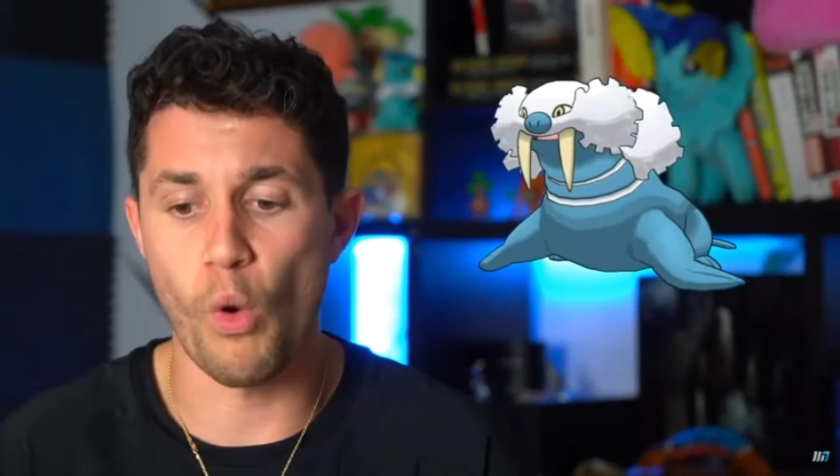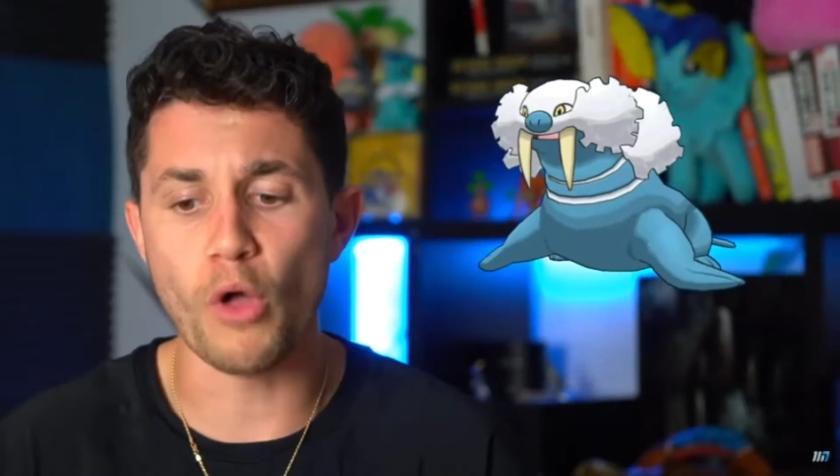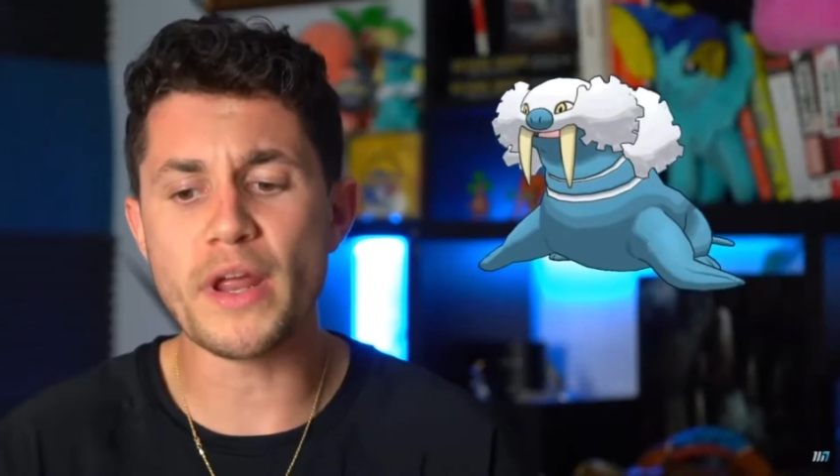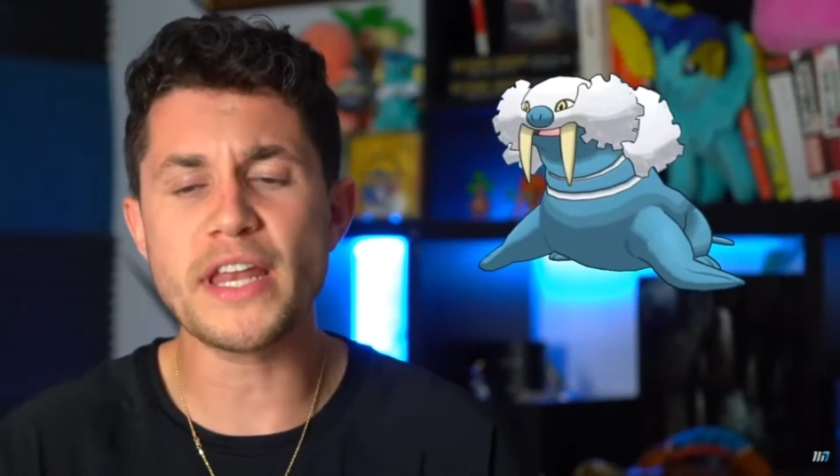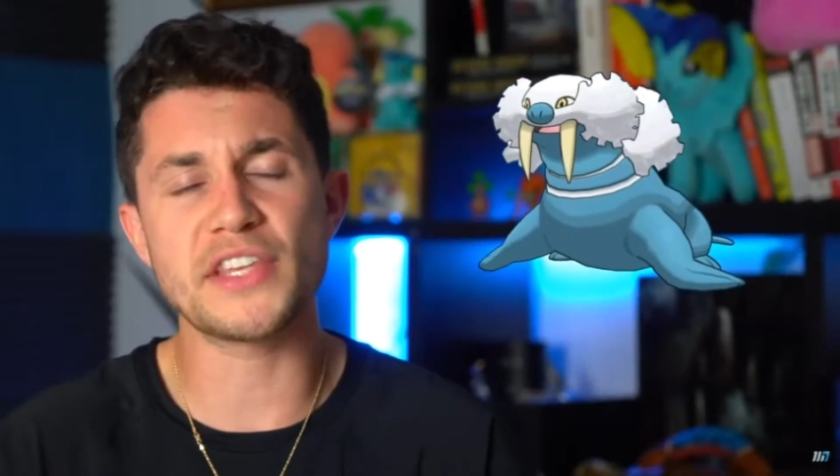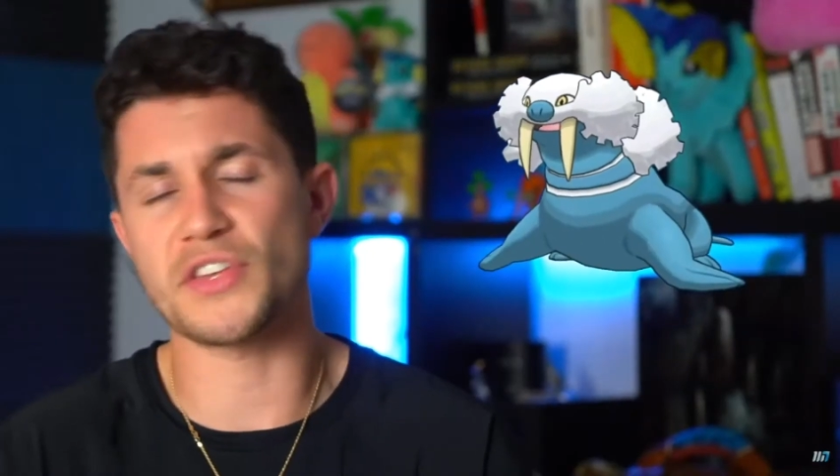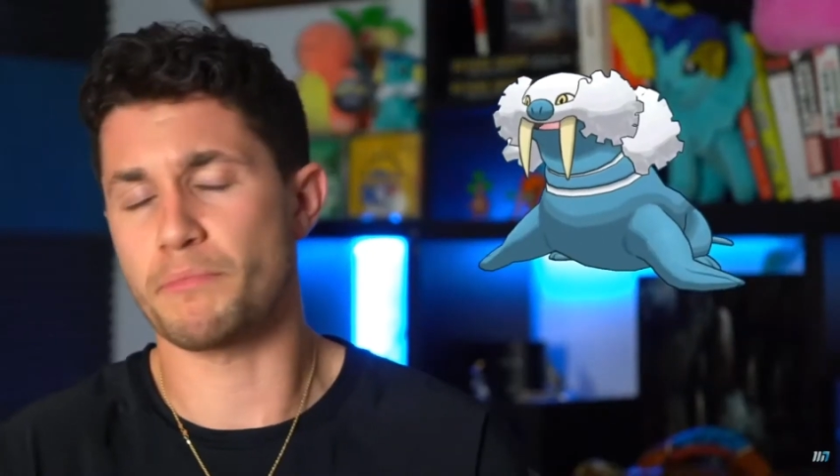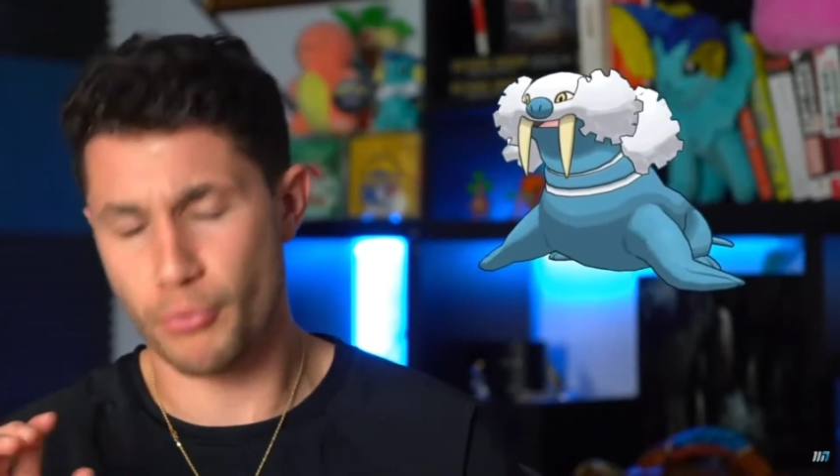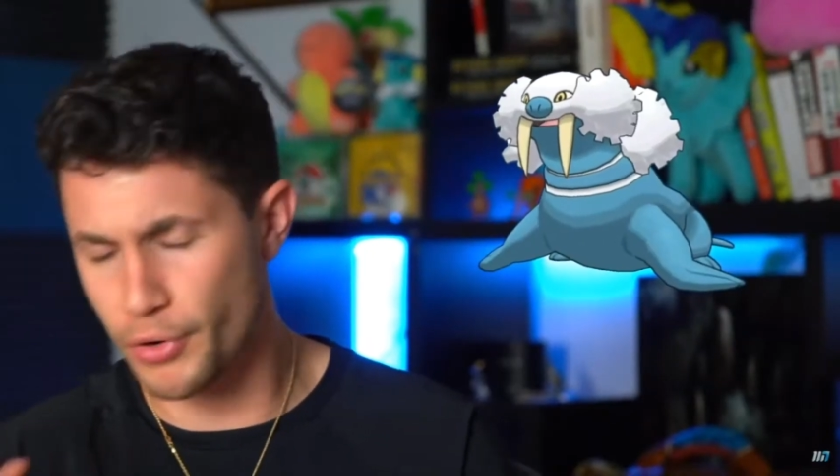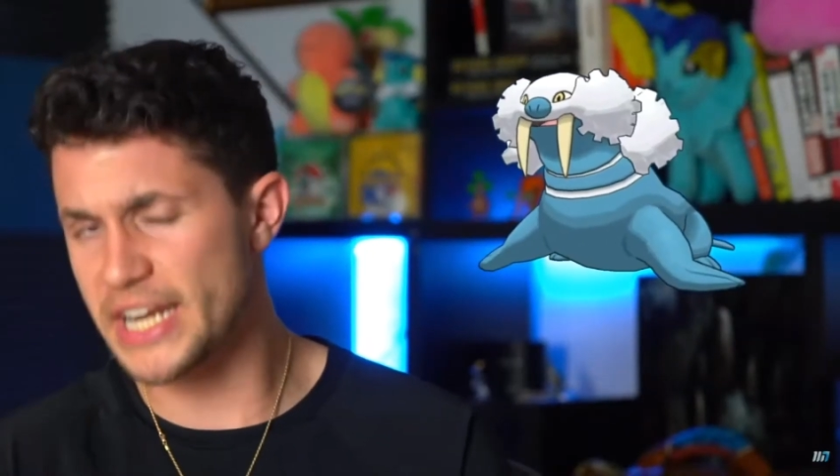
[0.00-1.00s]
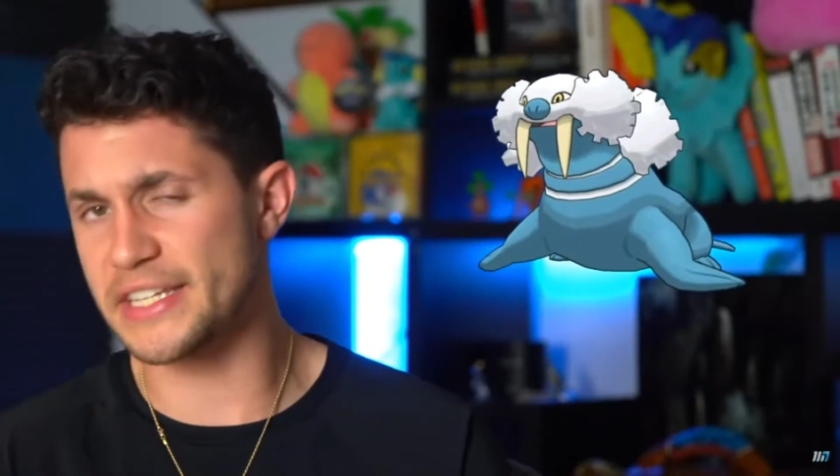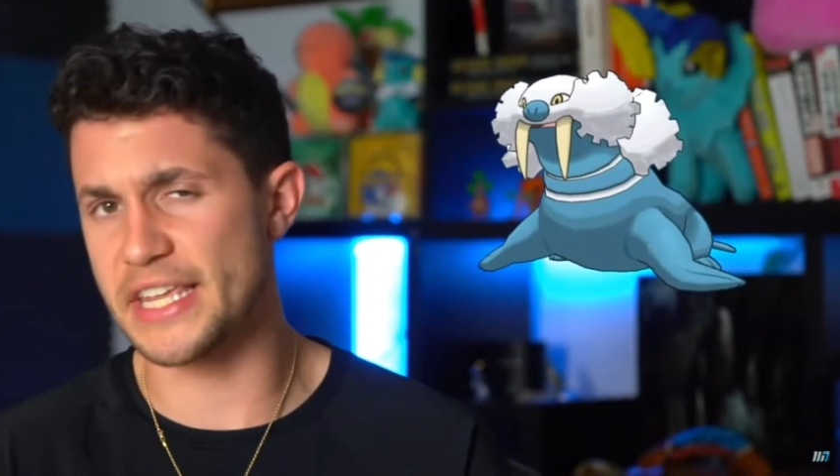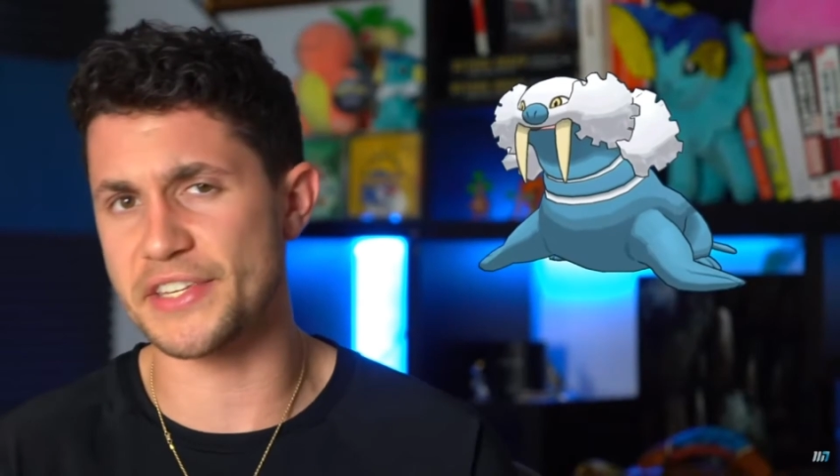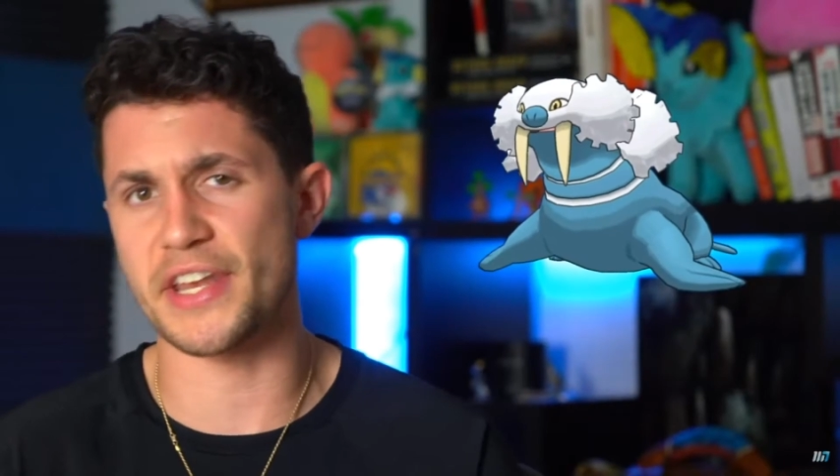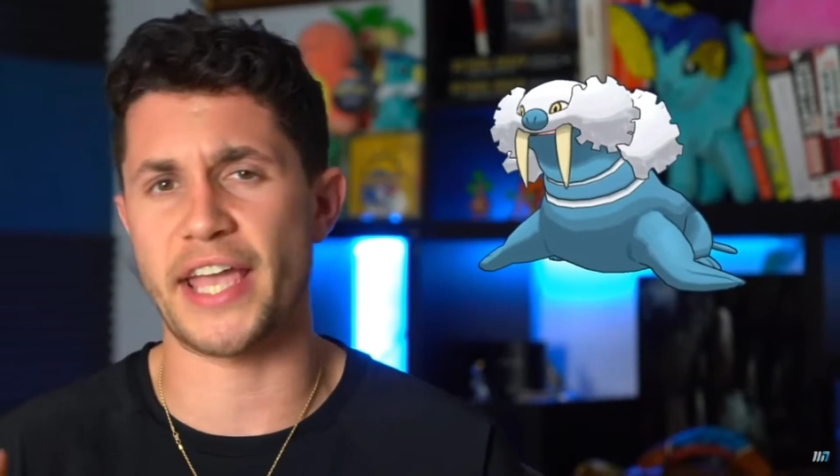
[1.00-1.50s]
Walrein is a pretty decent